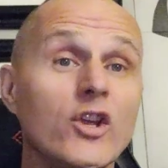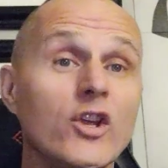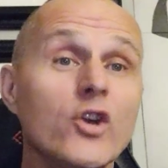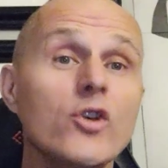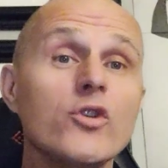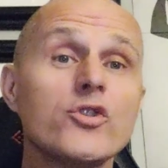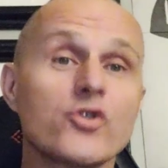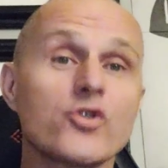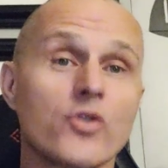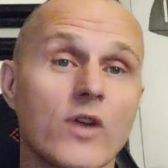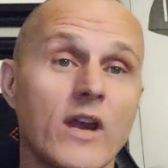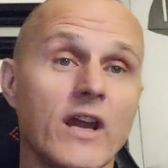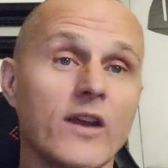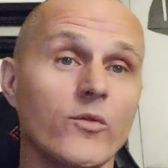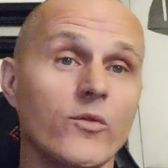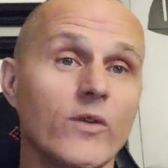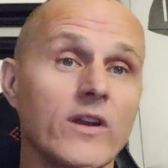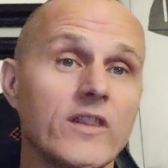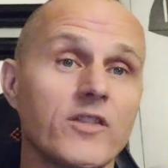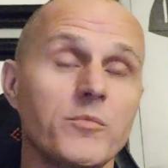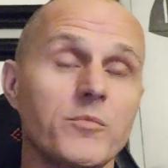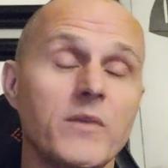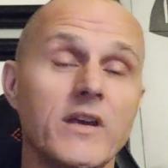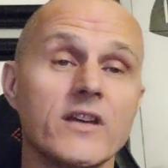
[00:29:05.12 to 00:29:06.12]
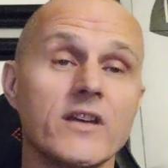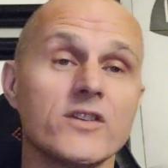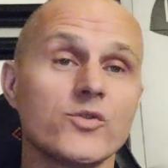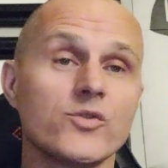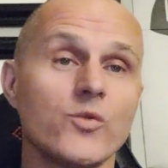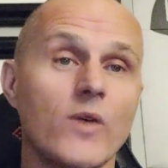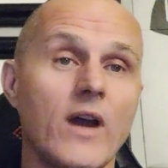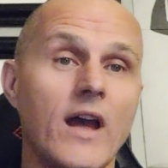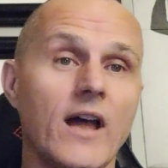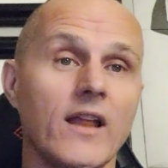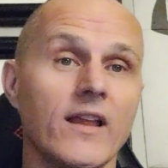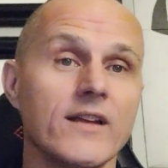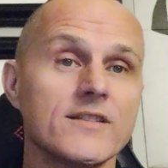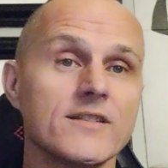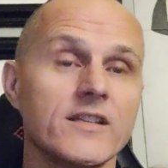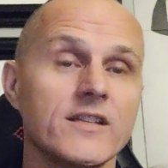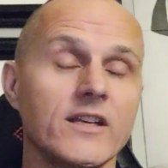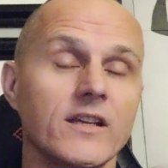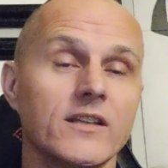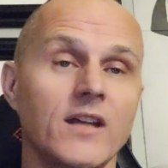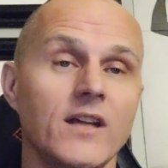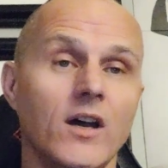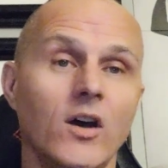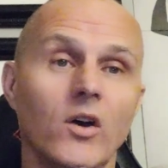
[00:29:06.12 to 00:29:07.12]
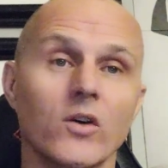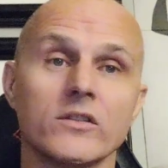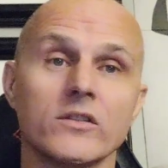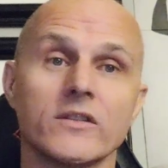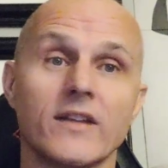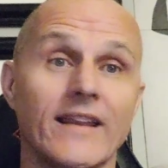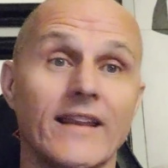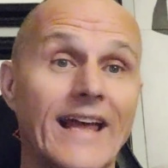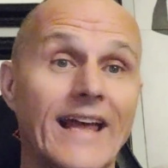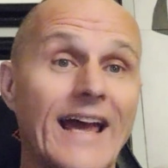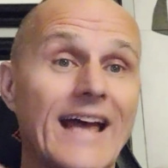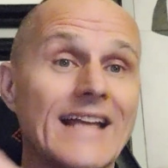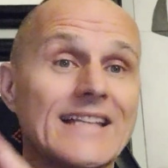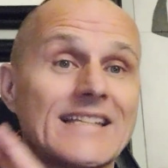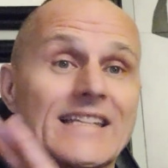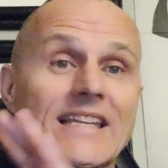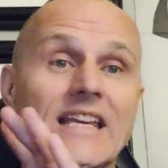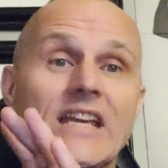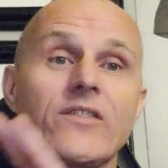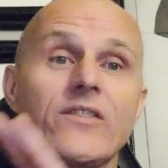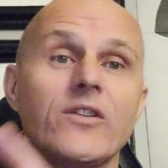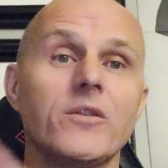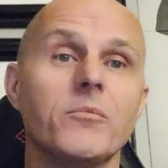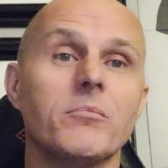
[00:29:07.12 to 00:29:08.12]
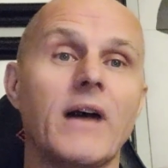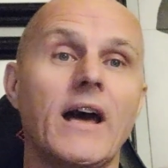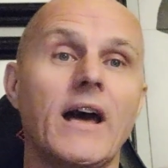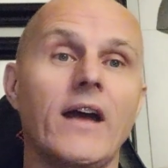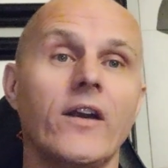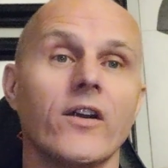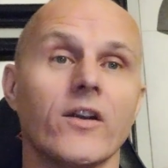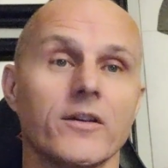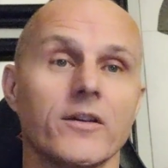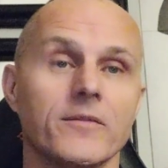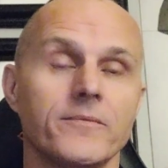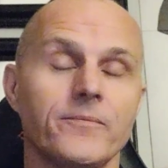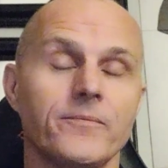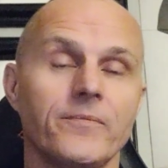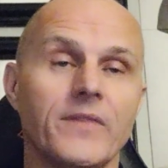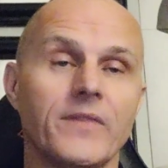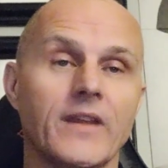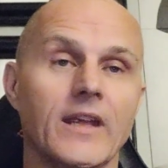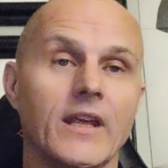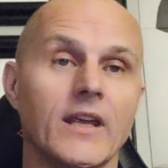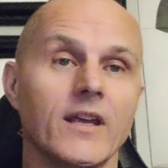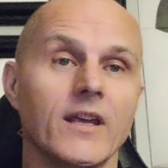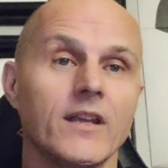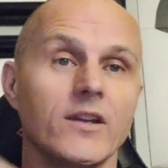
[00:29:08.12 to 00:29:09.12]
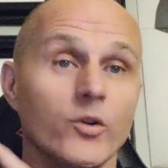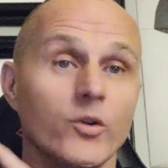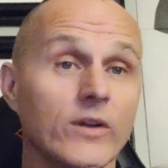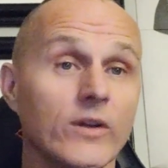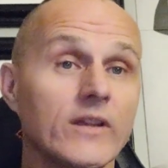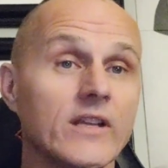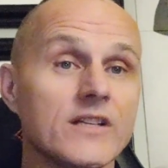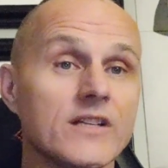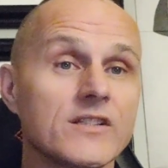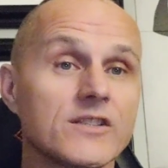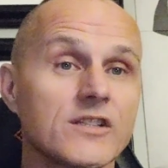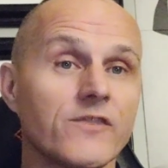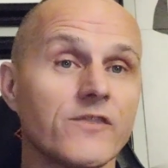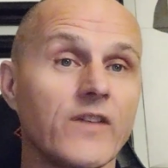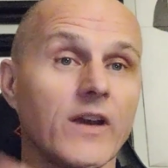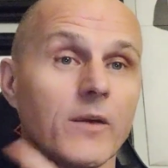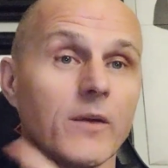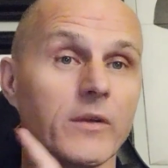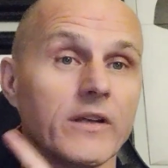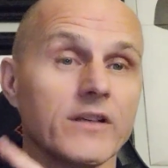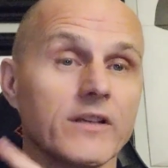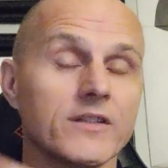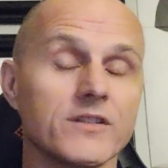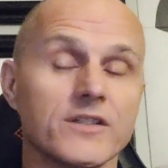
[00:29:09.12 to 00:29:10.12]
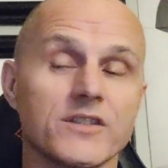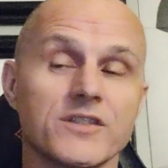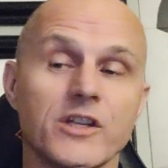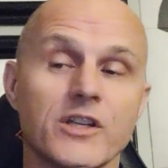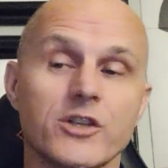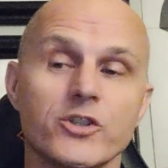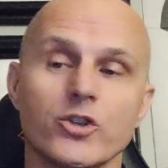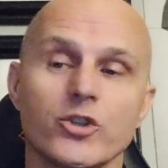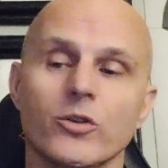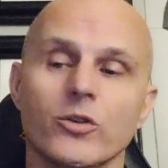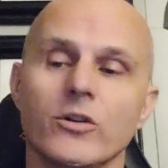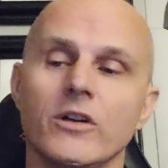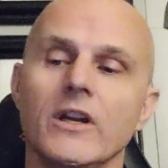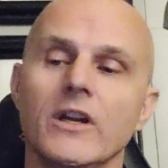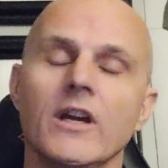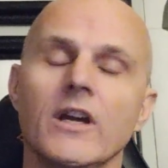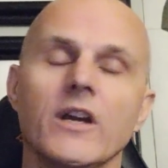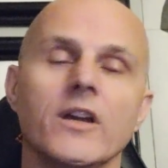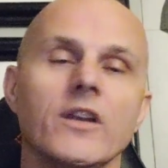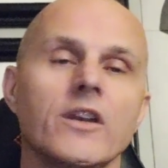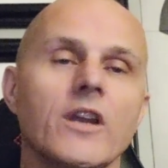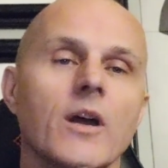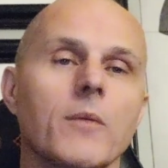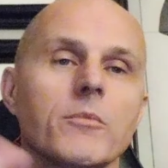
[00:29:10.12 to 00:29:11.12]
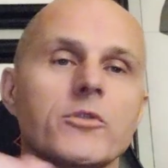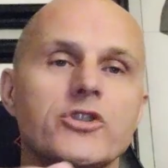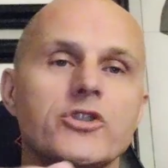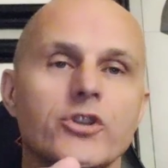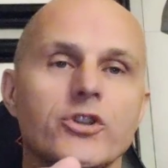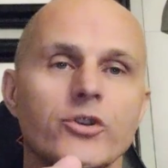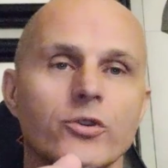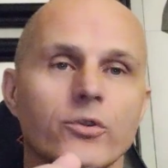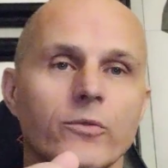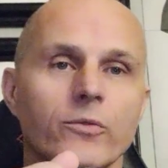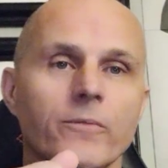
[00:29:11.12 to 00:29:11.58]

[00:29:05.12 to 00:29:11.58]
train with me as well as the adult. That's even better. Doing things as a family is essential. Number two,